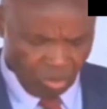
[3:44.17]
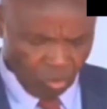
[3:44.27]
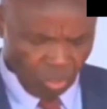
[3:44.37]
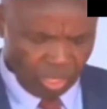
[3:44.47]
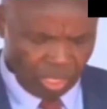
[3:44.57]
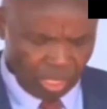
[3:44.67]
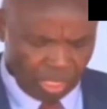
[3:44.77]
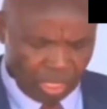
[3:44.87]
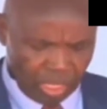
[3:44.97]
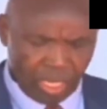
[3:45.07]
we
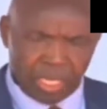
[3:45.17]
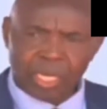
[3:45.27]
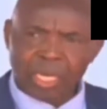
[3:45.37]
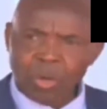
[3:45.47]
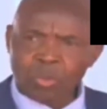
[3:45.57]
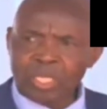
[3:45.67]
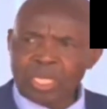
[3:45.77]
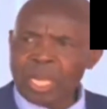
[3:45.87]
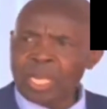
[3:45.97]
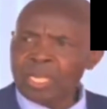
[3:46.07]
did
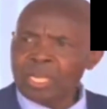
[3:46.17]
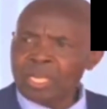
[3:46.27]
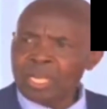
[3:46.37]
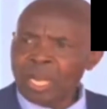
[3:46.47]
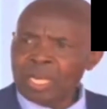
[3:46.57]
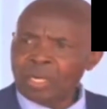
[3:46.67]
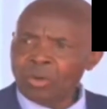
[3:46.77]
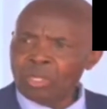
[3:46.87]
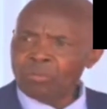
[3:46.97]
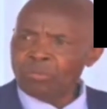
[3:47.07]
encounter, and
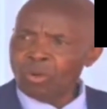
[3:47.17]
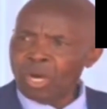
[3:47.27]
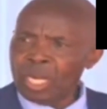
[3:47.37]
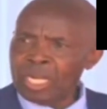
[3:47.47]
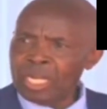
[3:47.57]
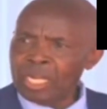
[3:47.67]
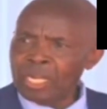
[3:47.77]
going forward,